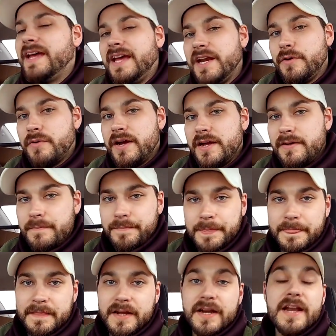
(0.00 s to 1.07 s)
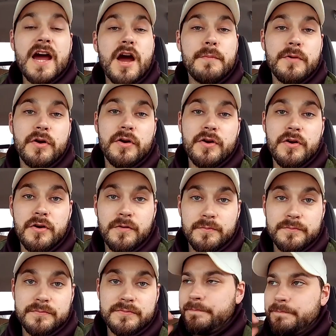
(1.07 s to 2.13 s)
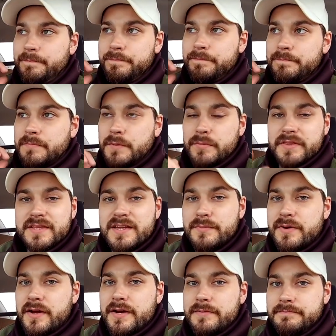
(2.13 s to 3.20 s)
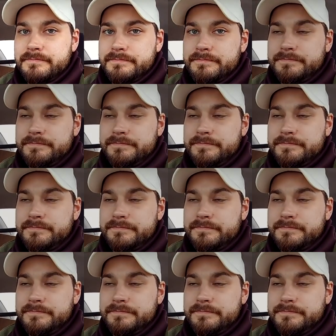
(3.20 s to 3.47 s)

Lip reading: Anyway, now I'm going home. But think about it.